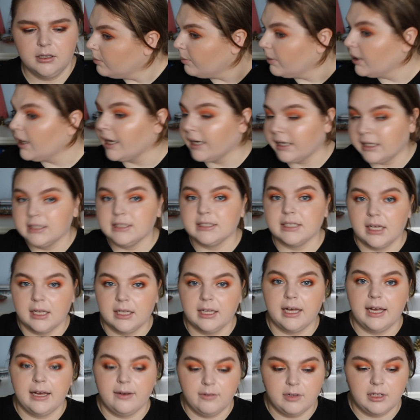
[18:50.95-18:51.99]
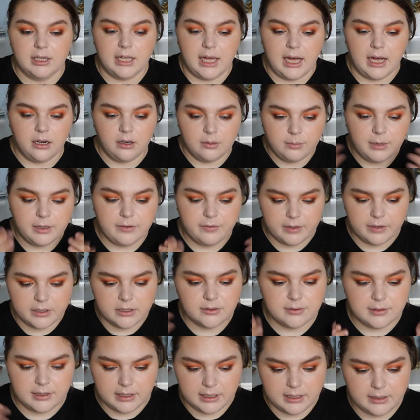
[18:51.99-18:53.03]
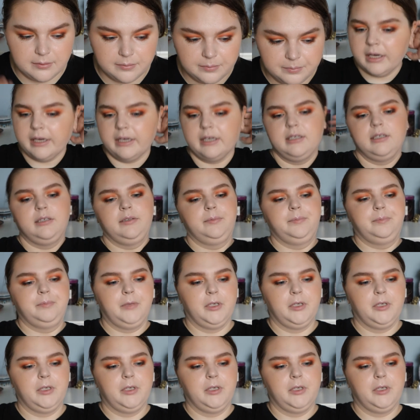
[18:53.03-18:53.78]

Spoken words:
But I can tell I have a lot on my face right now.